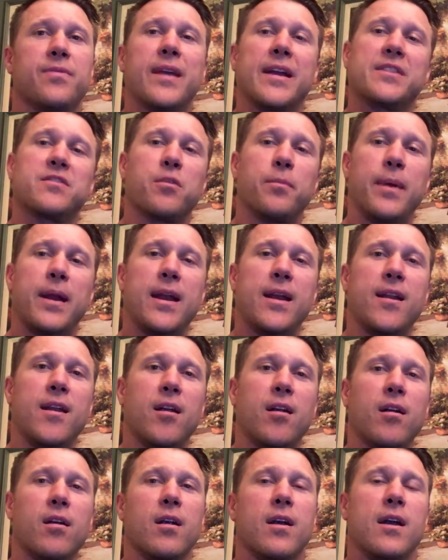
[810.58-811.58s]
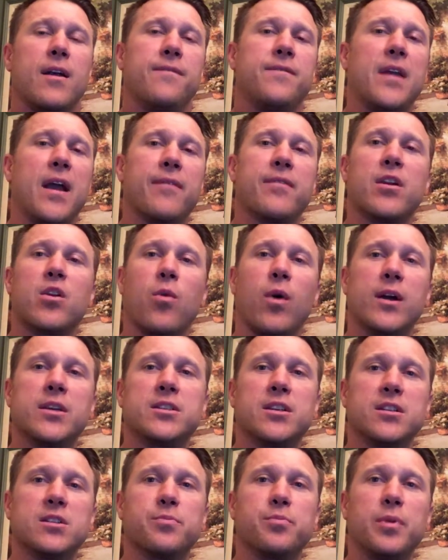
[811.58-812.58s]
Thanks for being in here. If you have any
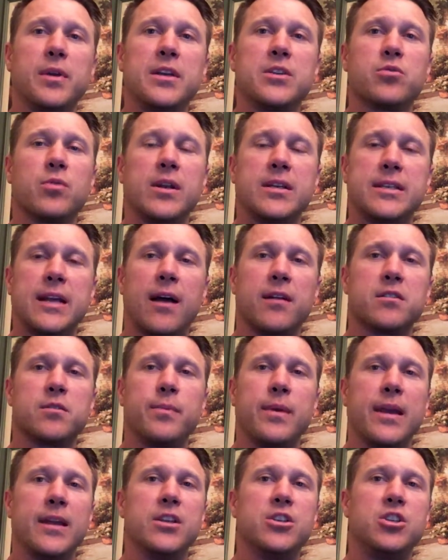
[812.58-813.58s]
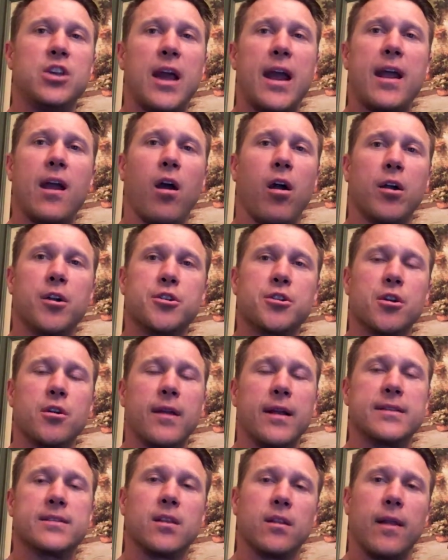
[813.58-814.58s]
questions, please reach out to me at jarcher,
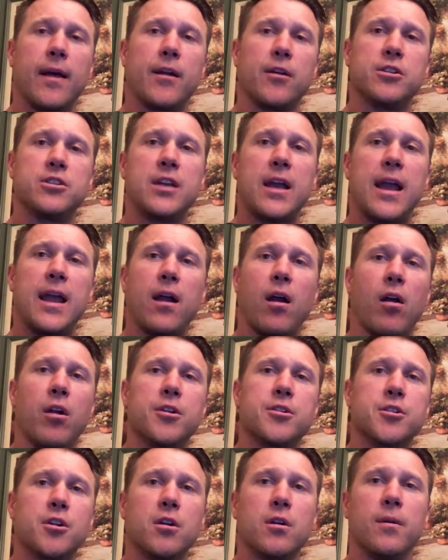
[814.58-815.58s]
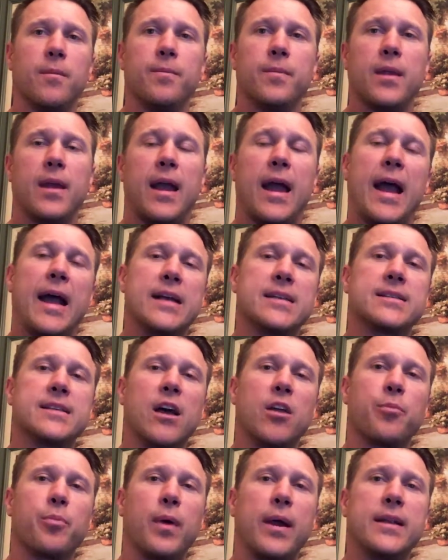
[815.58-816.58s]
that's the letter J, Archer, at
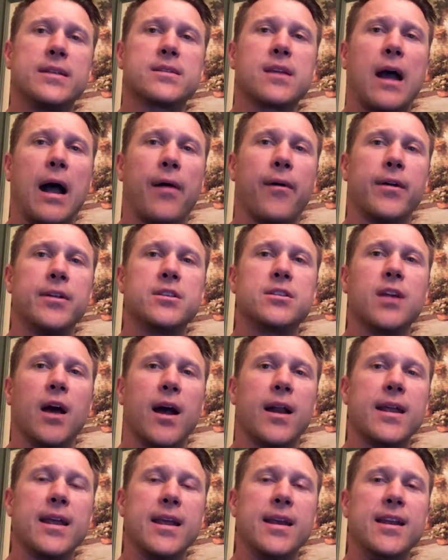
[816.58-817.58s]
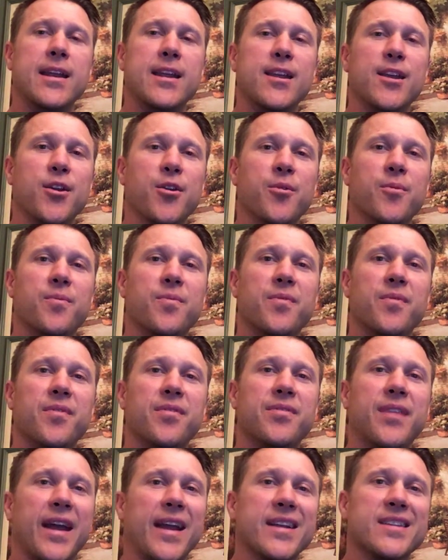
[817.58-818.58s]
southplainscollege.edu.
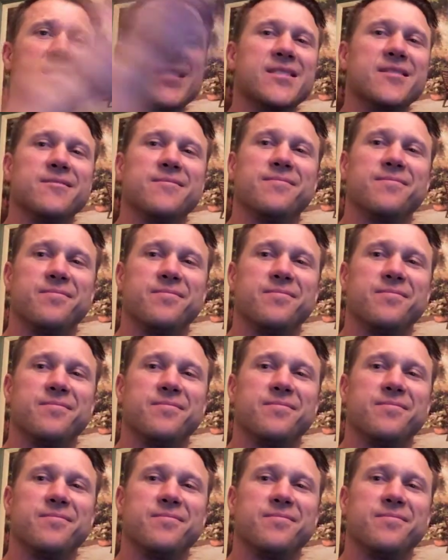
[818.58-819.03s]
Thanks.